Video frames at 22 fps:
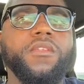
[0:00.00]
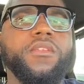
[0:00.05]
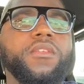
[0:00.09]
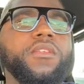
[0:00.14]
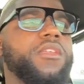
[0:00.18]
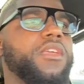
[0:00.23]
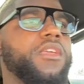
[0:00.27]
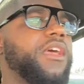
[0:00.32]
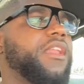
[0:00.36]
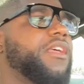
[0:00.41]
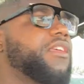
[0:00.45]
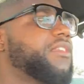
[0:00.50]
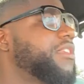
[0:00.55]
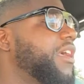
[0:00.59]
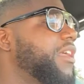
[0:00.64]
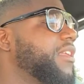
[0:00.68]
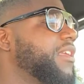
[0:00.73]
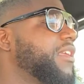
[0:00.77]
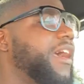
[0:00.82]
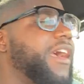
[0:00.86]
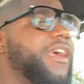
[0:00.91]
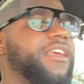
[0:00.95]
You
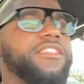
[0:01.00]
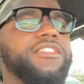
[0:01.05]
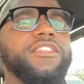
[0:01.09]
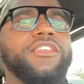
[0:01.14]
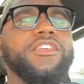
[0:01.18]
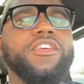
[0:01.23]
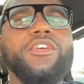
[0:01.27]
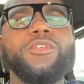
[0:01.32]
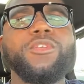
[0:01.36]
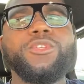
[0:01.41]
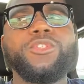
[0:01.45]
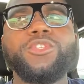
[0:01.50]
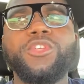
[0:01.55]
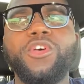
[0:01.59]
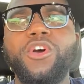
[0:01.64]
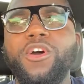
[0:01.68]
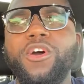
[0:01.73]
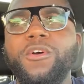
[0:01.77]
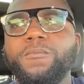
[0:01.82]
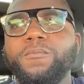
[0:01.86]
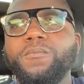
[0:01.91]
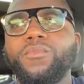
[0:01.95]
understand, guys?
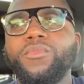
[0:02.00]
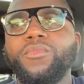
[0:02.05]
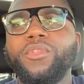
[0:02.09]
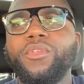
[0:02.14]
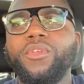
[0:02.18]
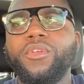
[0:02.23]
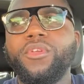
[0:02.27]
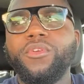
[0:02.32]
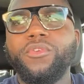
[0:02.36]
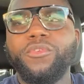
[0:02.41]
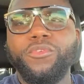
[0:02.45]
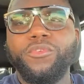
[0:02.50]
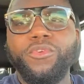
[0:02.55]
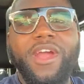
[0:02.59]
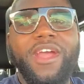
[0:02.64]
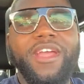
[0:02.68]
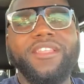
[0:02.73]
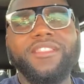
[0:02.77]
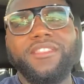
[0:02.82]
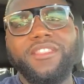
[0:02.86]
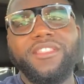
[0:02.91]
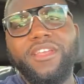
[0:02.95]
So
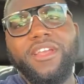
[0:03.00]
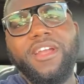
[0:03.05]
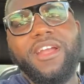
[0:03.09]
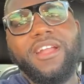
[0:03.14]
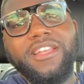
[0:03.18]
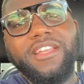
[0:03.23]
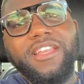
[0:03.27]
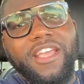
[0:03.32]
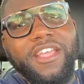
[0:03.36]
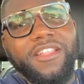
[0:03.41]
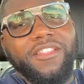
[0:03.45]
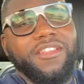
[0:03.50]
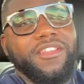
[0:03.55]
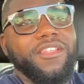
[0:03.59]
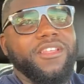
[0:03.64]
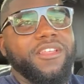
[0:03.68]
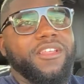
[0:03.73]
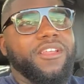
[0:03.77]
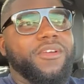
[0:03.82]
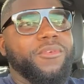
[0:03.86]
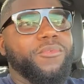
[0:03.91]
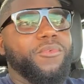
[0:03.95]
right there and then,
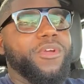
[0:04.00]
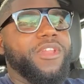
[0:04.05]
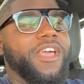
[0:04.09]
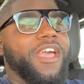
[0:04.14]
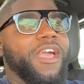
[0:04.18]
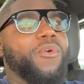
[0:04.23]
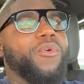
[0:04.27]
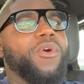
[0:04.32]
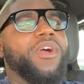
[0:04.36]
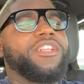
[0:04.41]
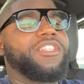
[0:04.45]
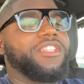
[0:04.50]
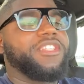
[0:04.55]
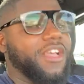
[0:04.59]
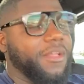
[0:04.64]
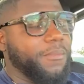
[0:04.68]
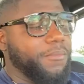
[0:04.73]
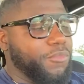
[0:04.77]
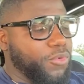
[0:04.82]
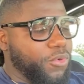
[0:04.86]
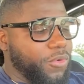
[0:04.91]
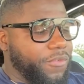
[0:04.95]
when I watched that
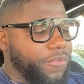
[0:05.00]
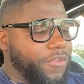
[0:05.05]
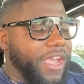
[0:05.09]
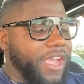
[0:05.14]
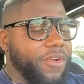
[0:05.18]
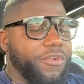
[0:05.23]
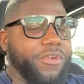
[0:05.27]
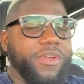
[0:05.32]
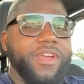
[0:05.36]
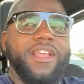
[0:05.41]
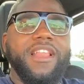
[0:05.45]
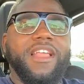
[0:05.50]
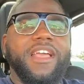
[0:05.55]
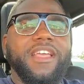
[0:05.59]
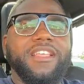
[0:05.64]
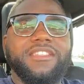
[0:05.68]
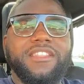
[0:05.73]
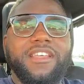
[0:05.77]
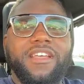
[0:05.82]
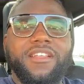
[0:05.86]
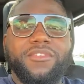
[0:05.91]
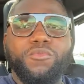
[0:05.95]
movie, I realized
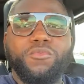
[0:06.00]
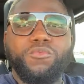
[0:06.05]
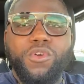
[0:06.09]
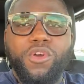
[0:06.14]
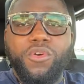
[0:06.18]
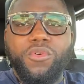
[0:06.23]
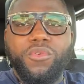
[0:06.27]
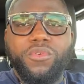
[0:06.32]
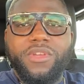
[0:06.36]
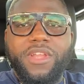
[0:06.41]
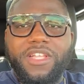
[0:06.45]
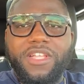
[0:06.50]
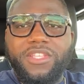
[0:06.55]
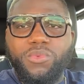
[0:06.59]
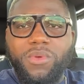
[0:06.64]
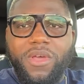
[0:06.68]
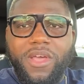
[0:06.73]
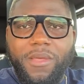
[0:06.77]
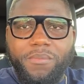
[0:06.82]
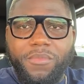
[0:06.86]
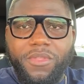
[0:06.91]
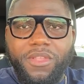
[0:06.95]
that, whoa, that's what's
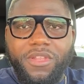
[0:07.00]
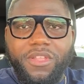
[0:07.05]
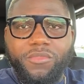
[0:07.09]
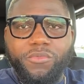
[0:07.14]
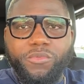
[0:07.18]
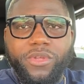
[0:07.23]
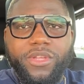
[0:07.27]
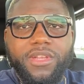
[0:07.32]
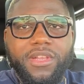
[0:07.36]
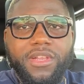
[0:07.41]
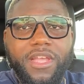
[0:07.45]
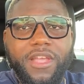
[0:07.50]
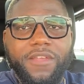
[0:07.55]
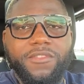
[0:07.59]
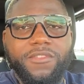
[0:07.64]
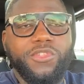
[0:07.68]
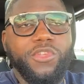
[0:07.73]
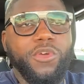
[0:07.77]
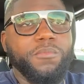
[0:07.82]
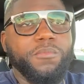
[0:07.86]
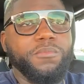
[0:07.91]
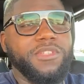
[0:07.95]
happening in real life.
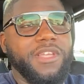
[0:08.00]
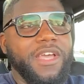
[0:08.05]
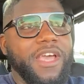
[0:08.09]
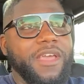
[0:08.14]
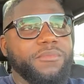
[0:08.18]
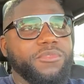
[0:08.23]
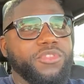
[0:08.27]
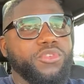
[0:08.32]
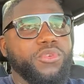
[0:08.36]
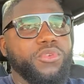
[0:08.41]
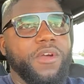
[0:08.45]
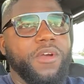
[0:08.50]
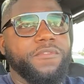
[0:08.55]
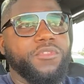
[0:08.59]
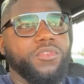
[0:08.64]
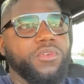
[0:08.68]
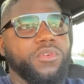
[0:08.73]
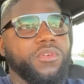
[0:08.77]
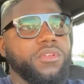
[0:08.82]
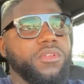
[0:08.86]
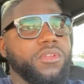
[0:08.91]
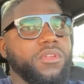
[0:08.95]
Sometimes you have
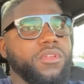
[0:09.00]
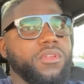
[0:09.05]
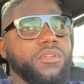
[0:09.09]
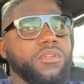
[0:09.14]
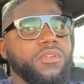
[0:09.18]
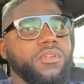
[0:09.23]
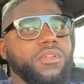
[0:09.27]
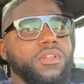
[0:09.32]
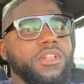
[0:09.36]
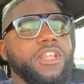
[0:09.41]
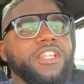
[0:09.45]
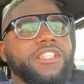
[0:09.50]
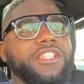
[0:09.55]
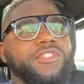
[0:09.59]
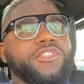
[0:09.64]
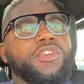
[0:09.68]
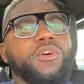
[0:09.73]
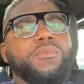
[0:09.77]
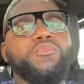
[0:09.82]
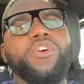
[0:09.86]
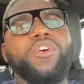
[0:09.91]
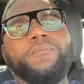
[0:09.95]
to let
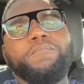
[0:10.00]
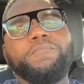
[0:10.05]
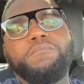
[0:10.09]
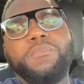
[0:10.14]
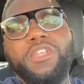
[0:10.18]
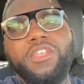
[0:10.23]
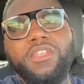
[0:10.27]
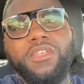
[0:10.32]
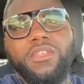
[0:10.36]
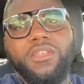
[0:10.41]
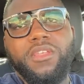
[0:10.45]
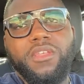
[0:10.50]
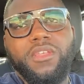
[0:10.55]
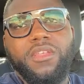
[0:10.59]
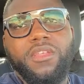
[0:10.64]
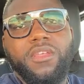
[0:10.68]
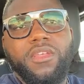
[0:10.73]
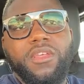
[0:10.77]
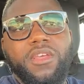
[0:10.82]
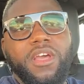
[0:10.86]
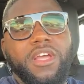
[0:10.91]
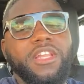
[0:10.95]
someone be.
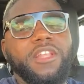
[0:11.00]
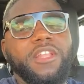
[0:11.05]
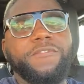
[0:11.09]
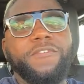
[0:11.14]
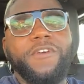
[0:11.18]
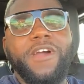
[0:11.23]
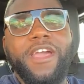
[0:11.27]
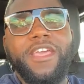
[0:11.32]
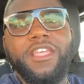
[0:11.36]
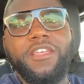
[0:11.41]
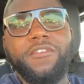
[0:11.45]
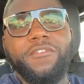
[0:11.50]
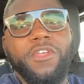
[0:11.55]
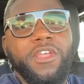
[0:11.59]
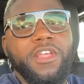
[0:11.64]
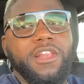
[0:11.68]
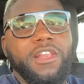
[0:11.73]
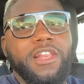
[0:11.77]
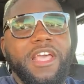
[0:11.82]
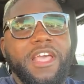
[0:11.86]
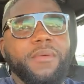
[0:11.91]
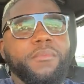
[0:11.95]
And if
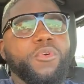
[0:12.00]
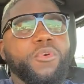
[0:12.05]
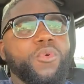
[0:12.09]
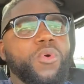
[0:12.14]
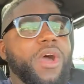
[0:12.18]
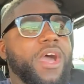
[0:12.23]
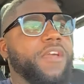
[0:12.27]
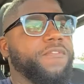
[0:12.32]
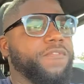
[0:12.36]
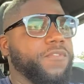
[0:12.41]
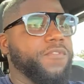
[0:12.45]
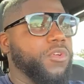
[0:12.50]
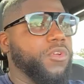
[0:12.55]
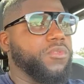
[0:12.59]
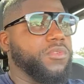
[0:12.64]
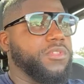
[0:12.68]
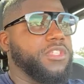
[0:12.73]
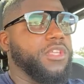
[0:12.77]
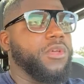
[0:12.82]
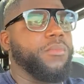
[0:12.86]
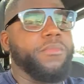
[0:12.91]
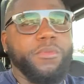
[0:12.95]
like my wife now,
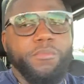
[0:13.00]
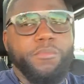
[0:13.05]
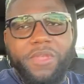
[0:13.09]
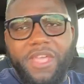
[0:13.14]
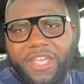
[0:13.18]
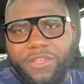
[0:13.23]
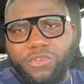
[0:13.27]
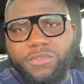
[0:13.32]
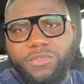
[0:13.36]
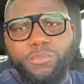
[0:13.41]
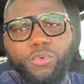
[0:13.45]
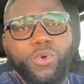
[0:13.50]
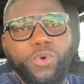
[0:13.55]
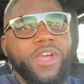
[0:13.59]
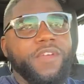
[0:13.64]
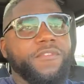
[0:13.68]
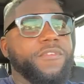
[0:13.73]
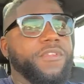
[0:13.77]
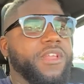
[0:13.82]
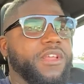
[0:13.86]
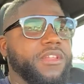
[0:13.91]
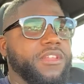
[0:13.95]
may I use my
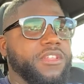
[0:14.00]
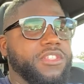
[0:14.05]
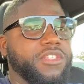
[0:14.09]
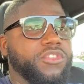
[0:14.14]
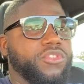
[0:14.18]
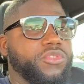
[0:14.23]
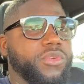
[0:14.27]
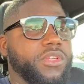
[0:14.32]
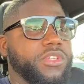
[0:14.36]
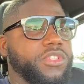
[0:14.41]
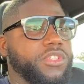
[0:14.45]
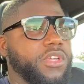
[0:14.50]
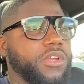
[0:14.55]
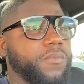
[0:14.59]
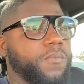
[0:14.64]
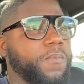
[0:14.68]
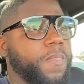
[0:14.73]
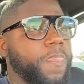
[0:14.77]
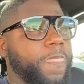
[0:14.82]
wife in this situation?